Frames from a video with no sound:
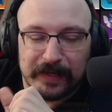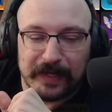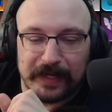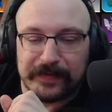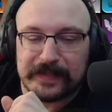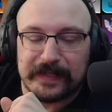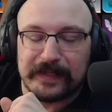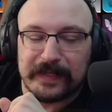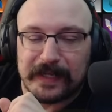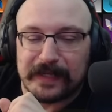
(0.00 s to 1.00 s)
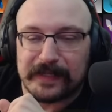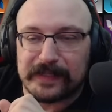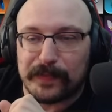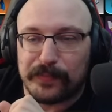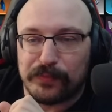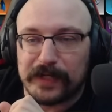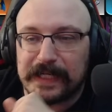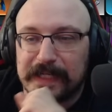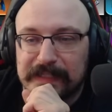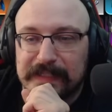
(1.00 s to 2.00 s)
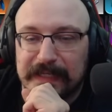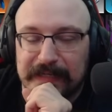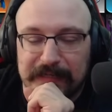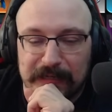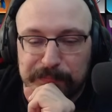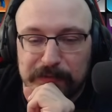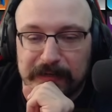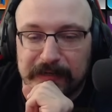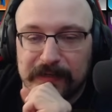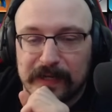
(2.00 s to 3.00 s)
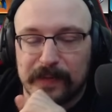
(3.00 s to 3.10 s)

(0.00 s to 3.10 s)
Uh, this thing is pretty insane upgrade,